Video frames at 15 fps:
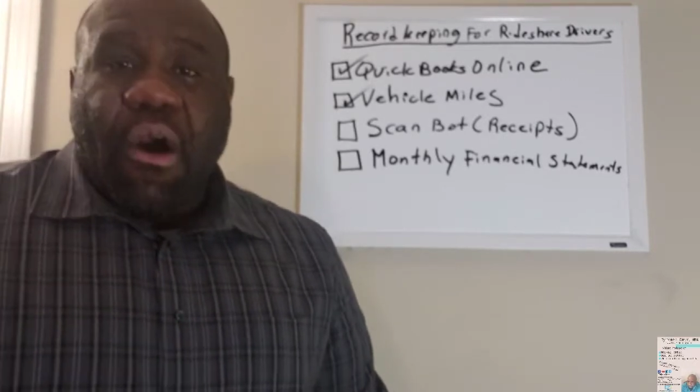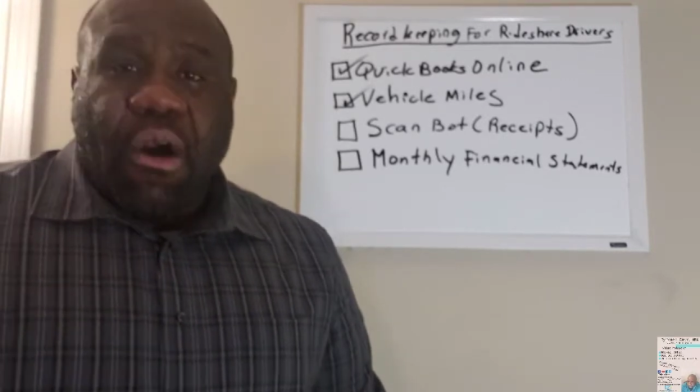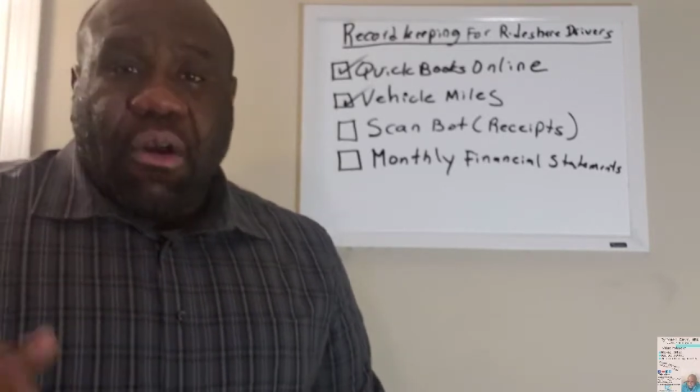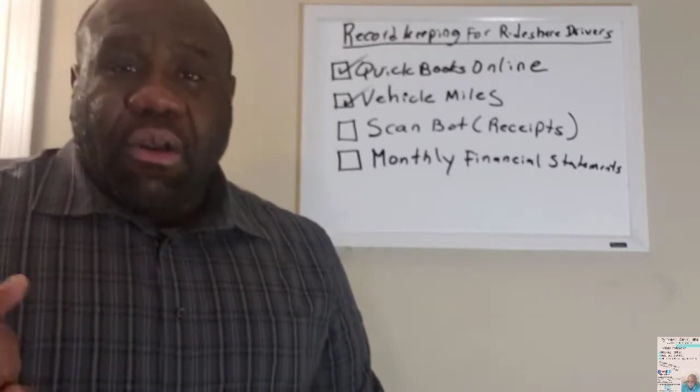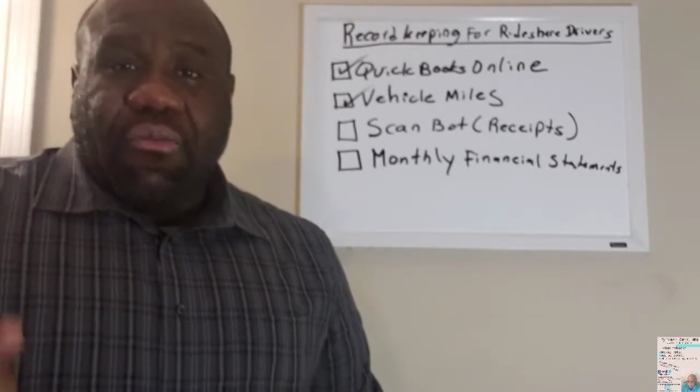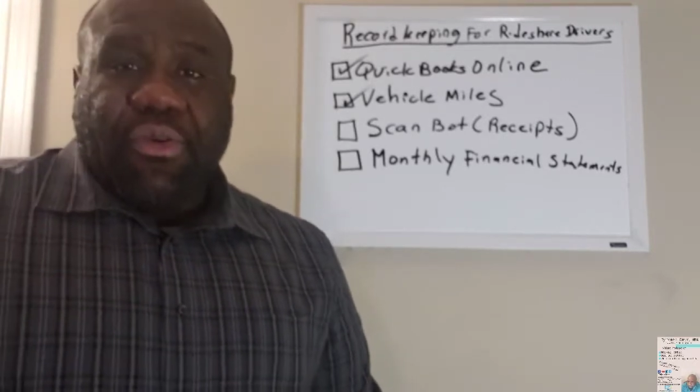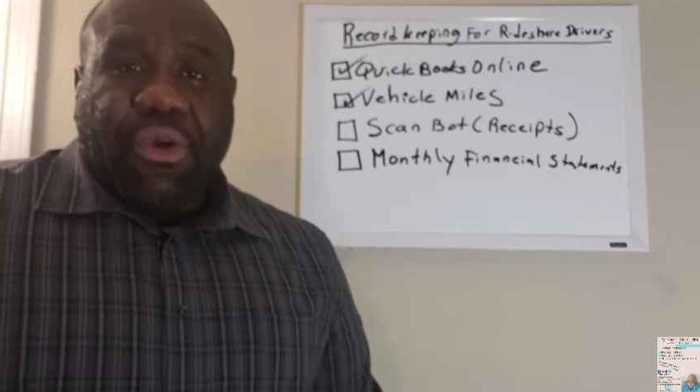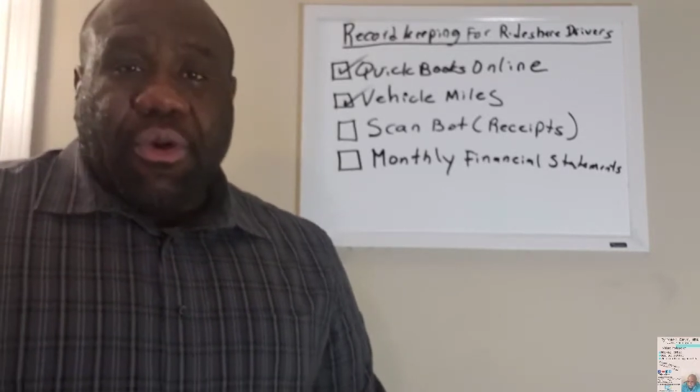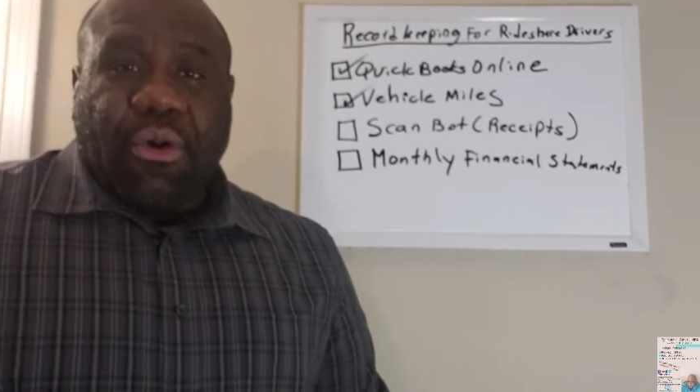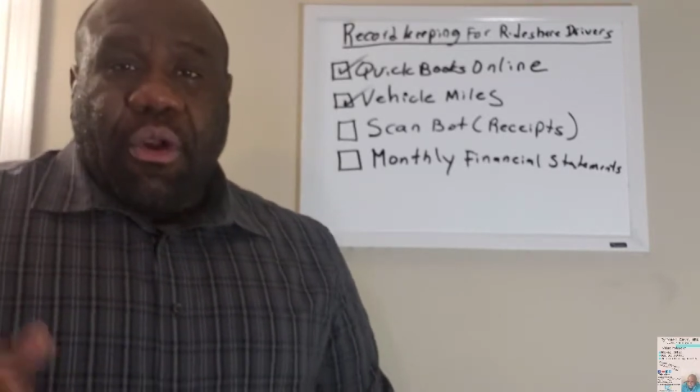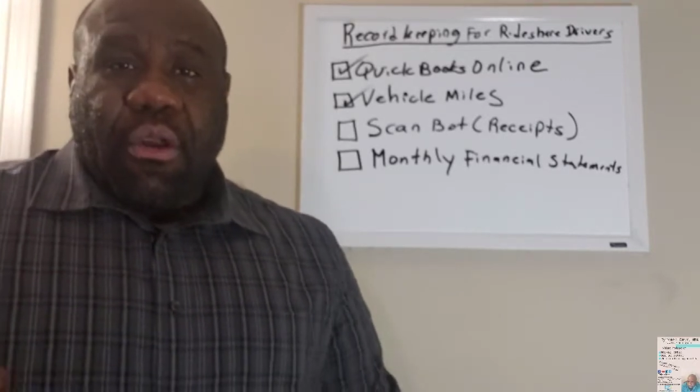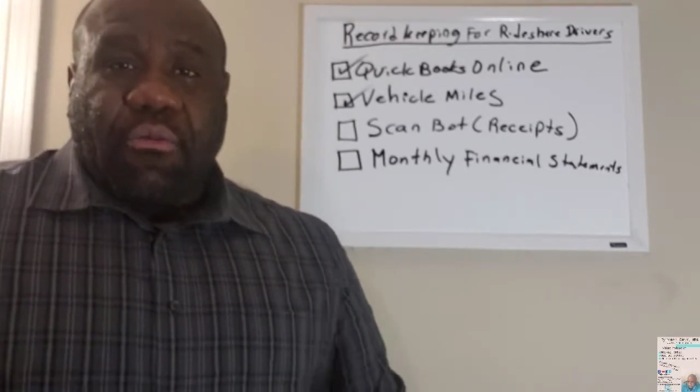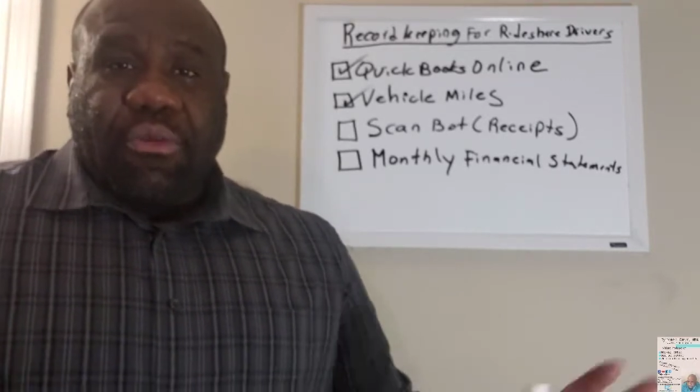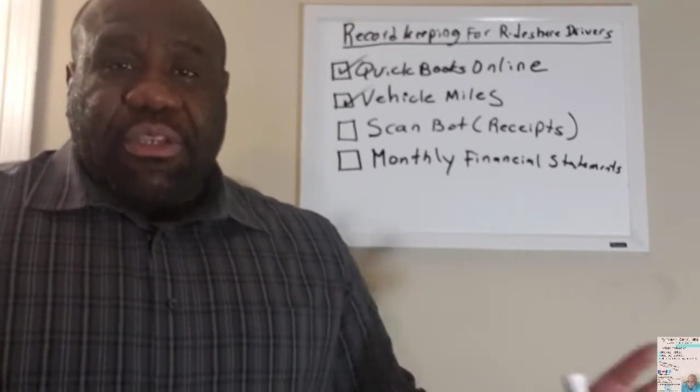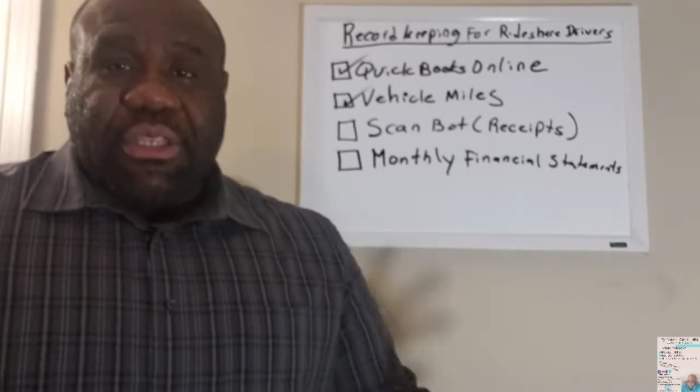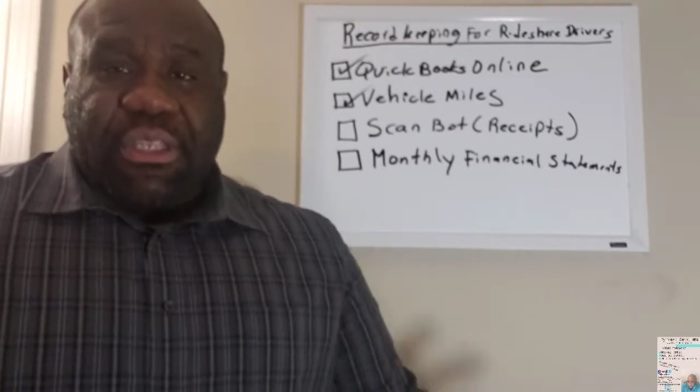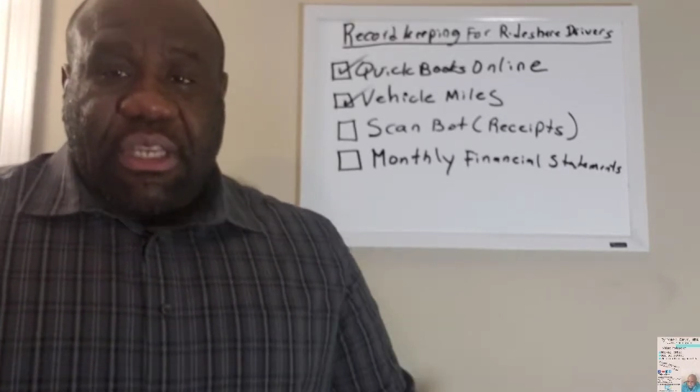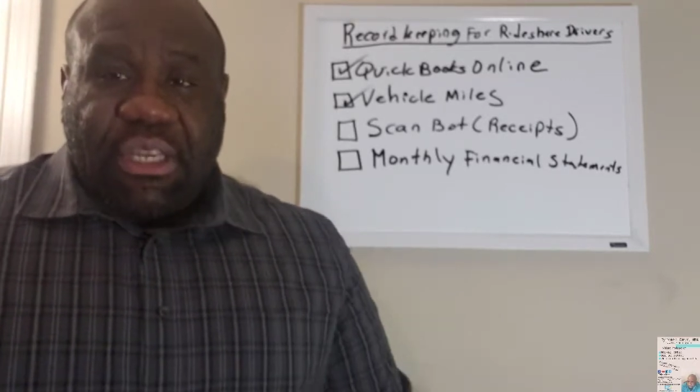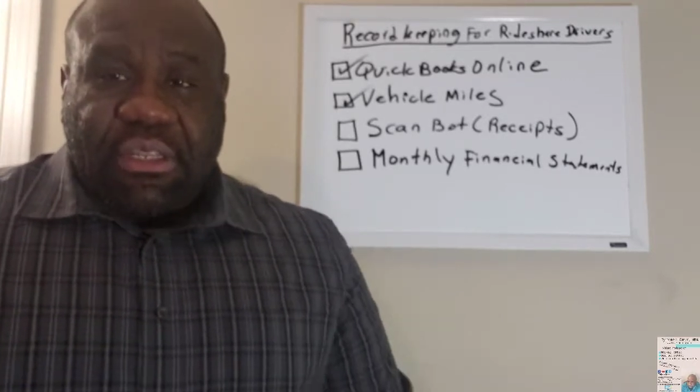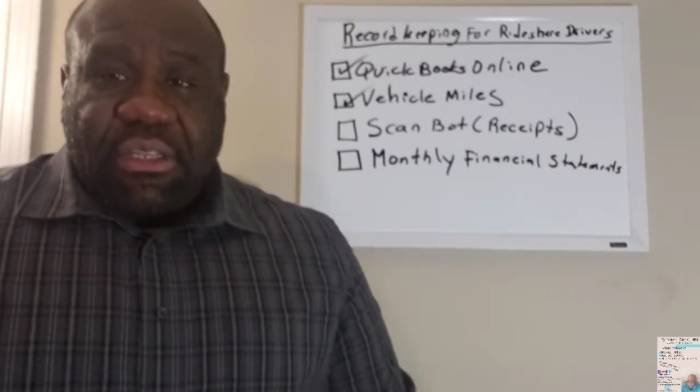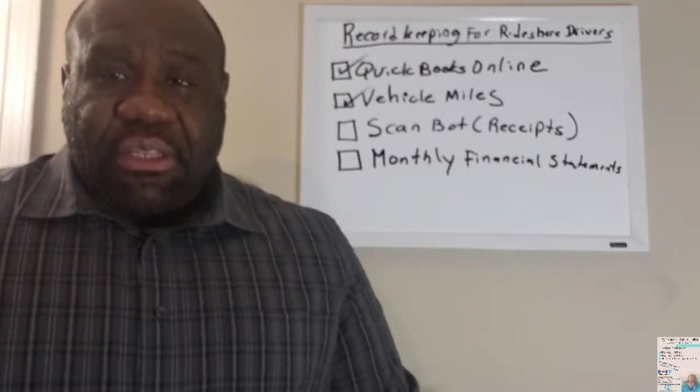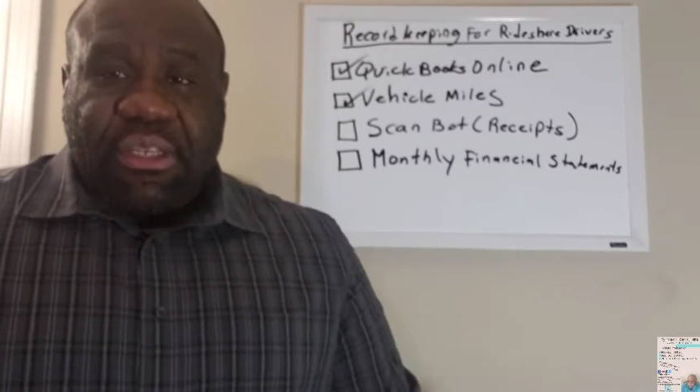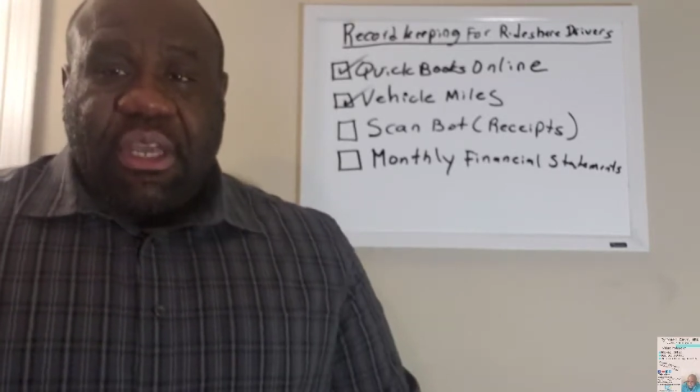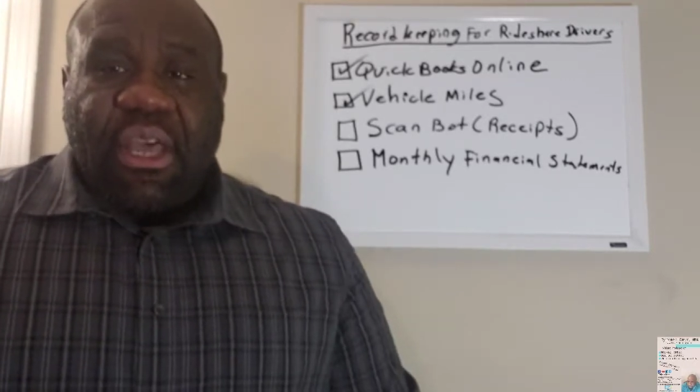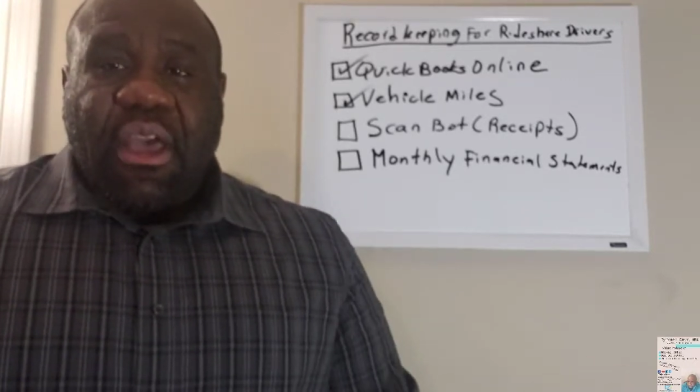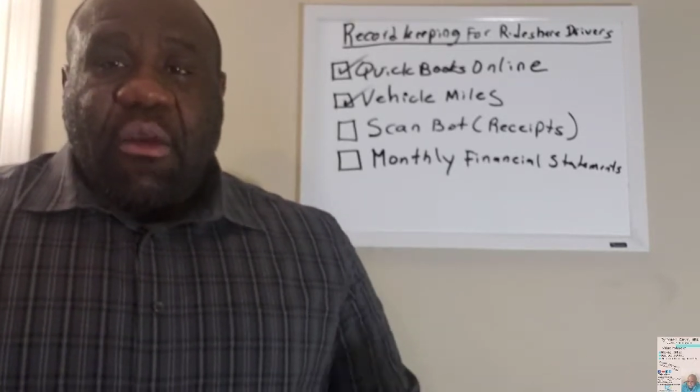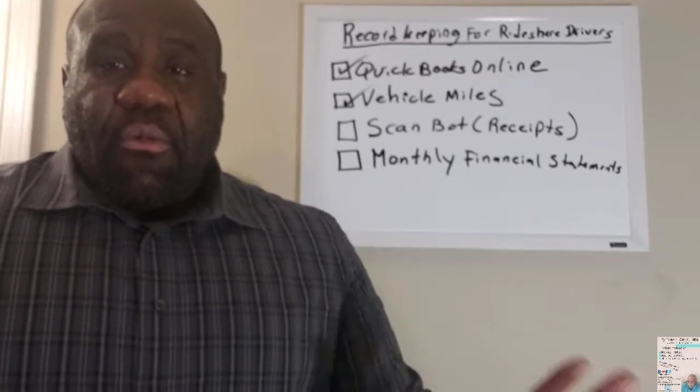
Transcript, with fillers: all of your receipts